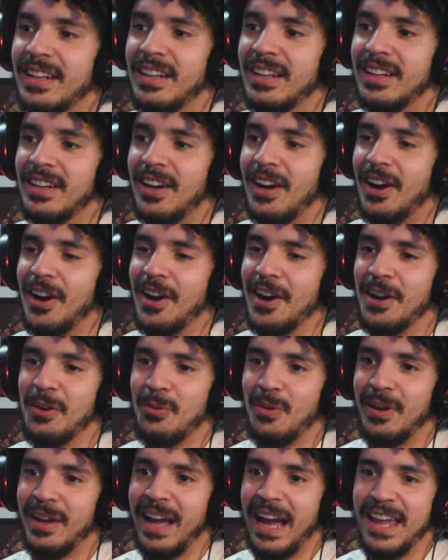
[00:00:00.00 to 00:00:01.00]

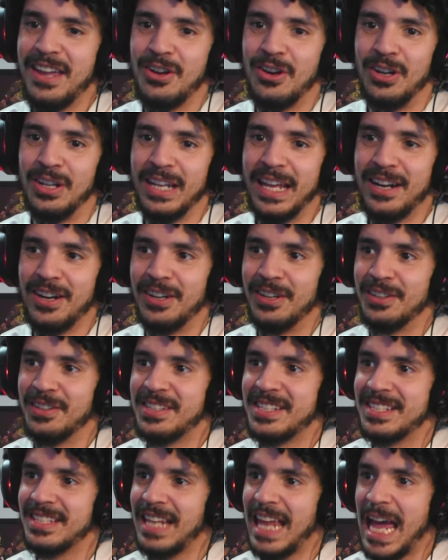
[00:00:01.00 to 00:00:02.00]
Art, how you gonna let her
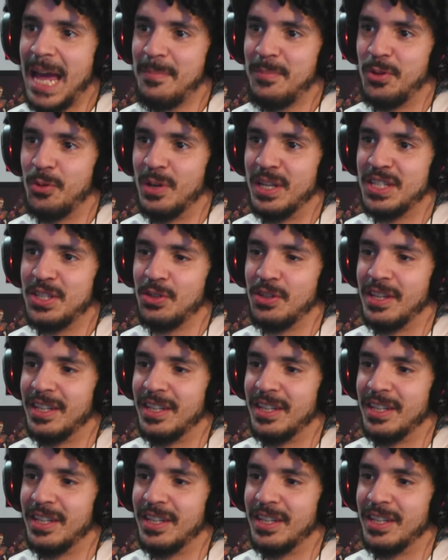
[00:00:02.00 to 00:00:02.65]
slap you into